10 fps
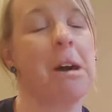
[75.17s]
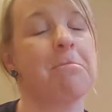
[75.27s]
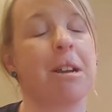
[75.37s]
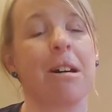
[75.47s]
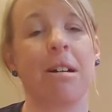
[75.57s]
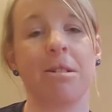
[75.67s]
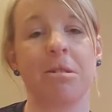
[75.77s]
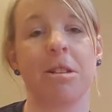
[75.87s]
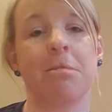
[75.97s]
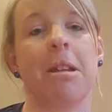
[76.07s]
but it also
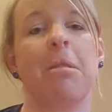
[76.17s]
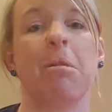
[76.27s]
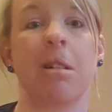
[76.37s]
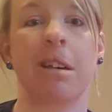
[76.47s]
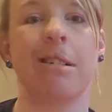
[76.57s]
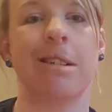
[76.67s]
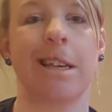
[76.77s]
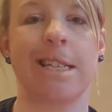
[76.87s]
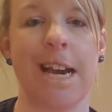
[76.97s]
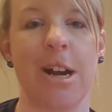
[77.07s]
just made me really,
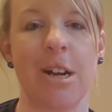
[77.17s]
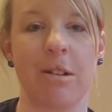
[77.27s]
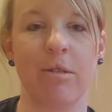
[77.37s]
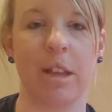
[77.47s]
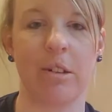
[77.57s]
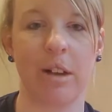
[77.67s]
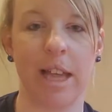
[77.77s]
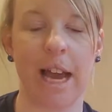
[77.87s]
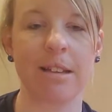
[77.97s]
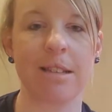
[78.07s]
really tired and really
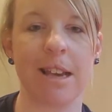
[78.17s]
relaxed.